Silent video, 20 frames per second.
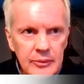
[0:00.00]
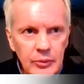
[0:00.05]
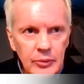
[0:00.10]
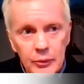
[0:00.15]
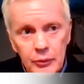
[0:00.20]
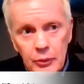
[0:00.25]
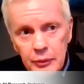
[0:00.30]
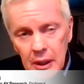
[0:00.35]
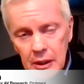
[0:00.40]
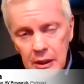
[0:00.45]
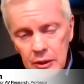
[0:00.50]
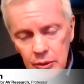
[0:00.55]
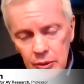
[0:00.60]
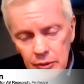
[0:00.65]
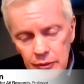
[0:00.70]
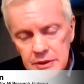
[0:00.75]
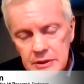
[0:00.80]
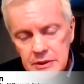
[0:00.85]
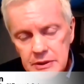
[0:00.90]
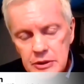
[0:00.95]
we've got a
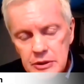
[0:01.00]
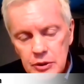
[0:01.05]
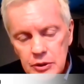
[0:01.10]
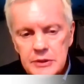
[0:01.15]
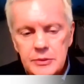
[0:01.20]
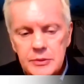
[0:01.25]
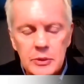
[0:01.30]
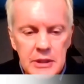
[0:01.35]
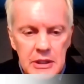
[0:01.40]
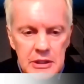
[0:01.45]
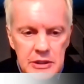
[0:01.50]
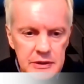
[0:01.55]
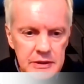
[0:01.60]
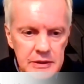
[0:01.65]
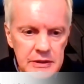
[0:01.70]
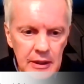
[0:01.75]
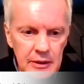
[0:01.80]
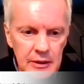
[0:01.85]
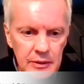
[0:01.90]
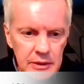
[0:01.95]
university transportation
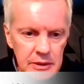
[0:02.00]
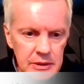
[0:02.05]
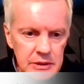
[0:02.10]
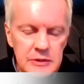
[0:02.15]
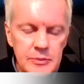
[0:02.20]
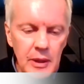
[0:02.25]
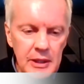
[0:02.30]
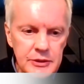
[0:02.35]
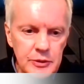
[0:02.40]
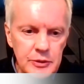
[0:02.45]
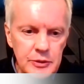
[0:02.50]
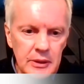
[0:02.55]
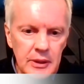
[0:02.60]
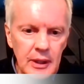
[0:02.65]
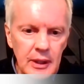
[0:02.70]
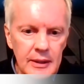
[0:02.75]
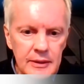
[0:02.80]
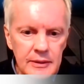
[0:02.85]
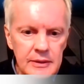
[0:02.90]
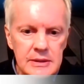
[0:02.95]
center that is sponsoring a
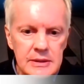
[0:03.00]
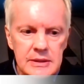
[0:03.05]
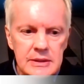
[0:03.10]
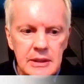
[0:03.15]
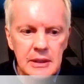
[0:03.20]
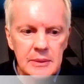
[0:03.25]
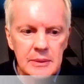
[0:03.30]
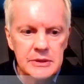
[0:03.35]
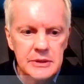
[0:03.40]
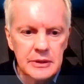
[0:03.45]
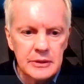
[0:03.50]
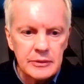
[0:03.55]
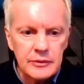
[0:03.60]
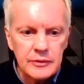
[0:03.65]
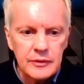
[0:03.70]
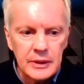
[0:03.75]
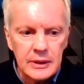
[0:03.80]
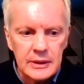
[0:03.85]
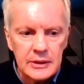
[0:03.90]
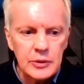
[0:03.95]
lot of these types of
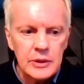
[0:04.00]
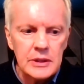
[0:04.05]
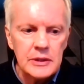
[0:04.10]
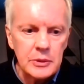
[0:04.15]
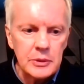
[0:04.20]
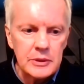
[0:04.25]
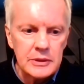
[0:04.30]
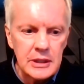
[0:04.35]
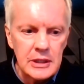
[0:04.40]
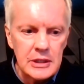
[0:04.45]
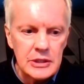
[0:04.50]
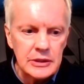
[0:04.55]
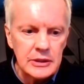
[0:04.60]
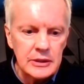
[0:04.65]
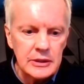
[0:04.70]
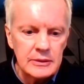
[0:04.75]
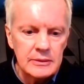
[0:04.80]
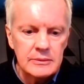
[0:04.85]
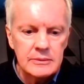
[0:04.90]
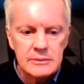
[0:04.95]

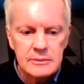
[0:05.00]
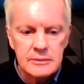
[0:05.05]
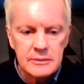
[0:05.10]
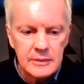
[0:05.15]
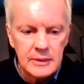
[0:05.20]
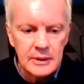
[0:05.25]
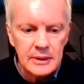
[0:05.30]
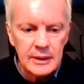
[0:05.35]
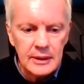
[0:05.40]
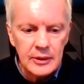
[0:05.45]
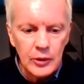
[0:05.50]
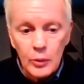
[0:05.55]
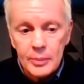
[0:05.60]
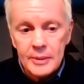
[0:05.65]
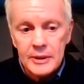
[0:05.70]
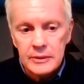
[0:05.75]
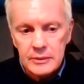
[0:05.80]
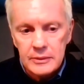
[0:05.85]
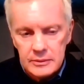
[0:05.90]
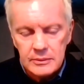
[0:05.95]
transportation,
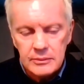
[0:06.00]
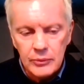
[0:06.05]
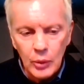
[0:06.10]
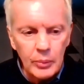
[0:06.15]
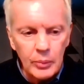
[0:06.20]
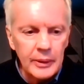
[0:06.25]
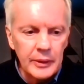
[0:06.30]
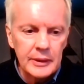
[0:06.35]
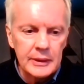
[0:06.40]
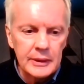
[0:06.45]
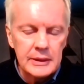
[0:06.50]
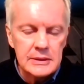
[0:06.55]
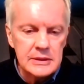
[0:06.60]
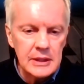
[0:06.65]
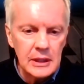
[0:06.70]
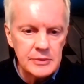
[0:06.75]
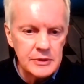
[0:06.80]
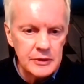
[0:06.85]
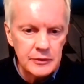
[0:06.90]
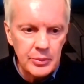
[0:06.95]
urban mobility
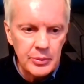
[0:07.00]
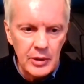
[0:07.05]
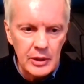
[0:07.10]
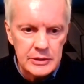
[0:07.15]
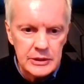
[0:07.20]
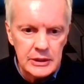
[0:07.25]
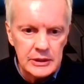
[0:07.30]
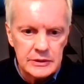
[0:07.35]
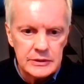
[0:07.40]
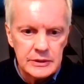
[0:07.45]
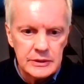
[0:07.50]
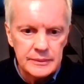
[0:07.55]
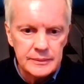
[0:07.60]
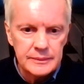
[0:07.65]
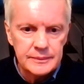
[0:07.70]
types of projects.